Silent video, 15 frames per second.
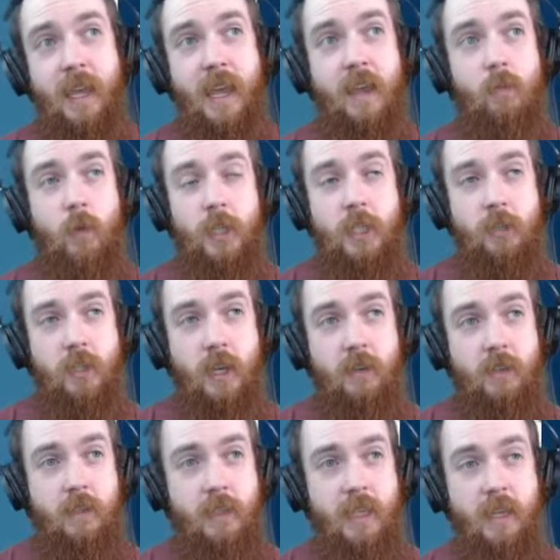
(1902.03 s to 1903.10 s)
And once you
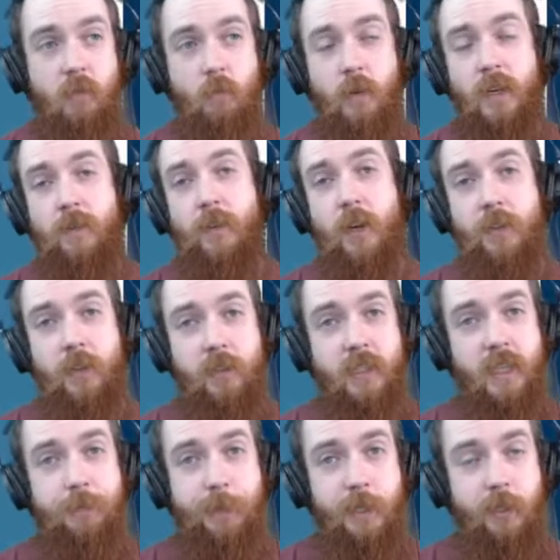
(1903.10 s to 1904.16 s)
start getting rid of all their
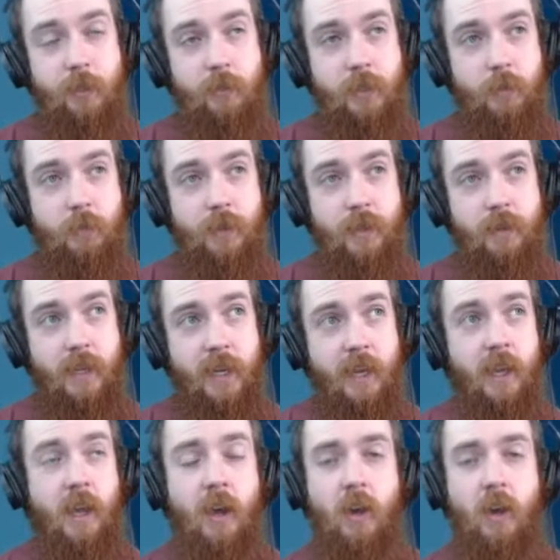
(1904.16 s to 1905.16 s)
substitutes where they're like,